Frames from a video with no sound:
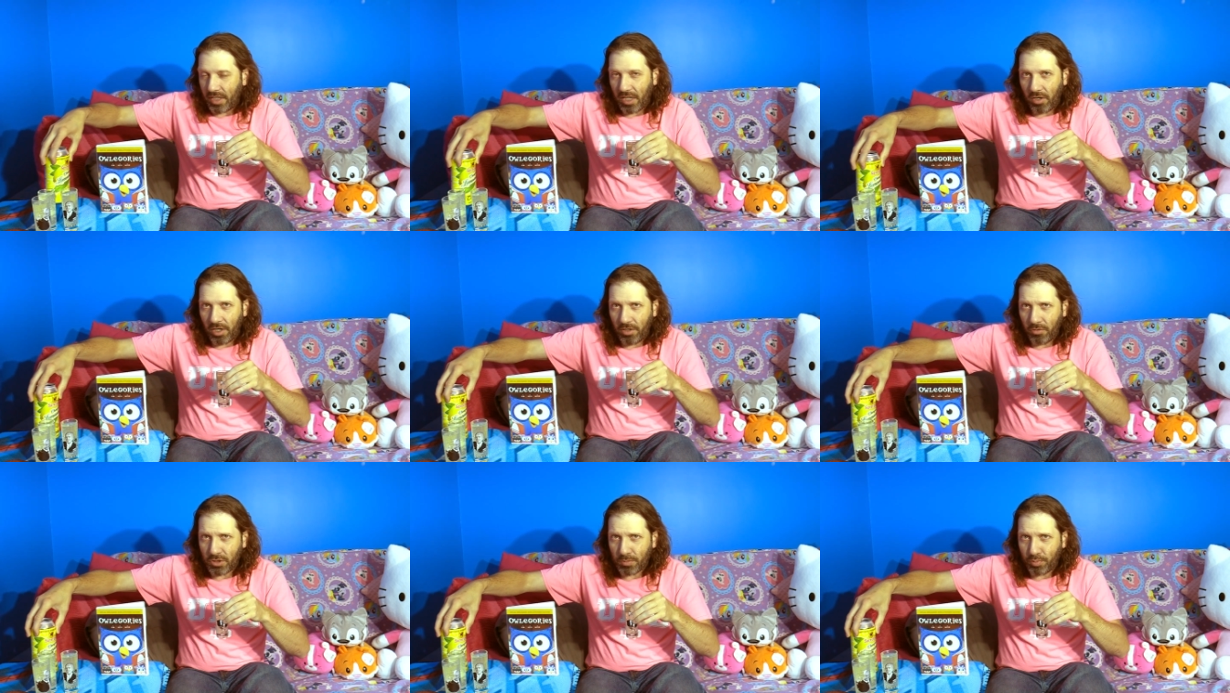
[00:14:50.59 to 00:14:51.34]
Now I
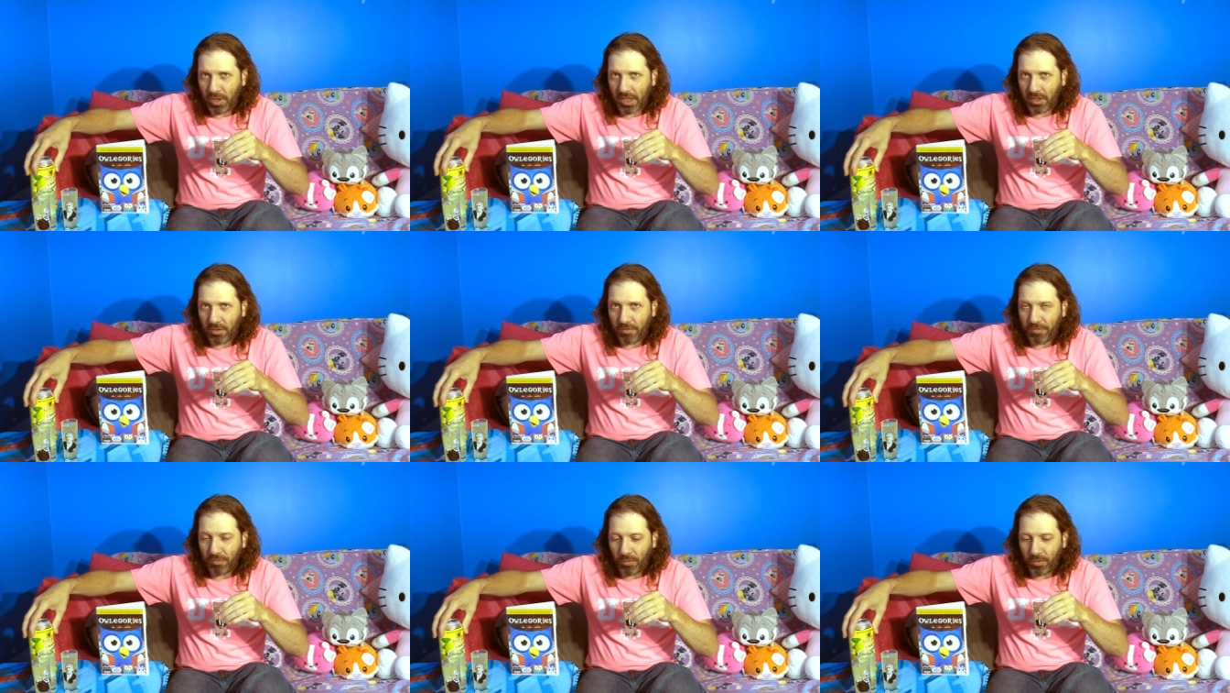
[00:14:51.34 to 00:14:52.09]
know Sprecher
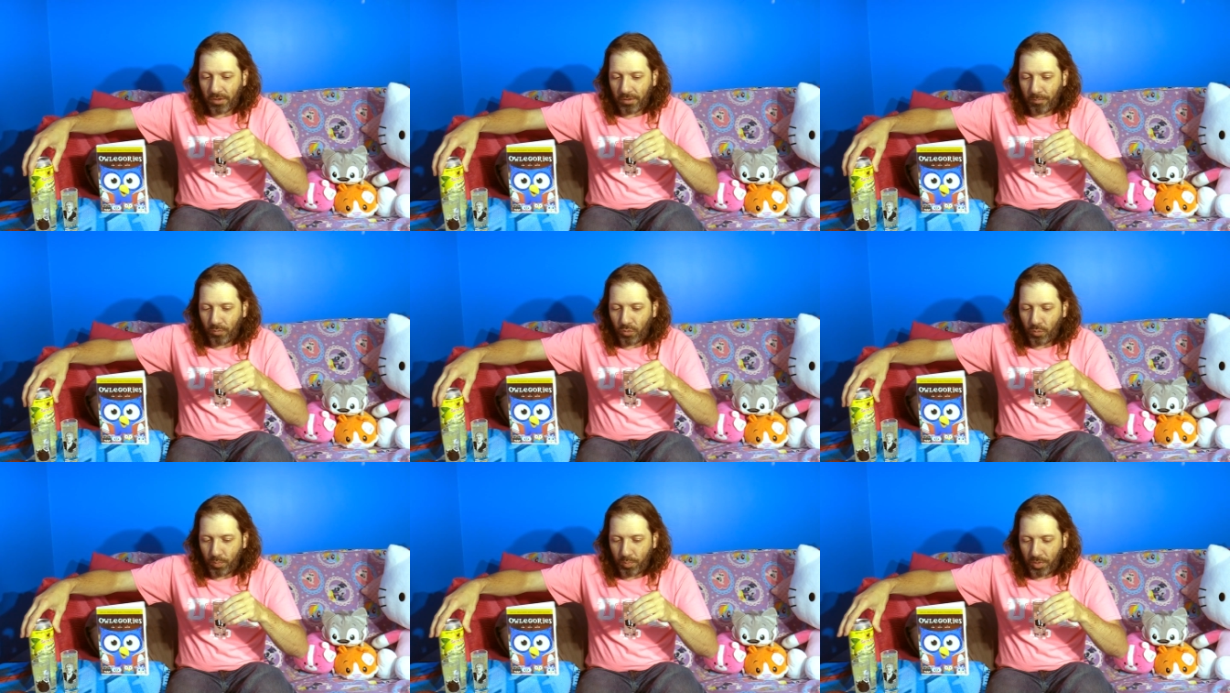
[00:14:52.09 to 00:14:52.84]
for
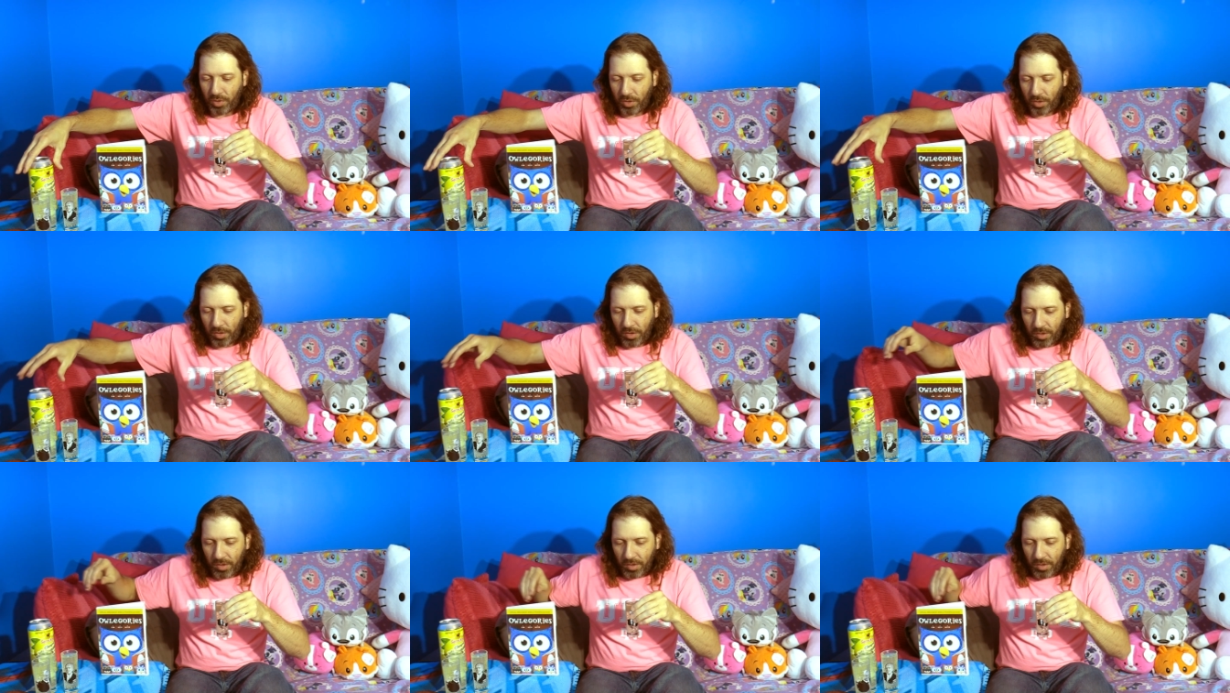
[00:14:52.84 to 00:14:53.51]
root beer.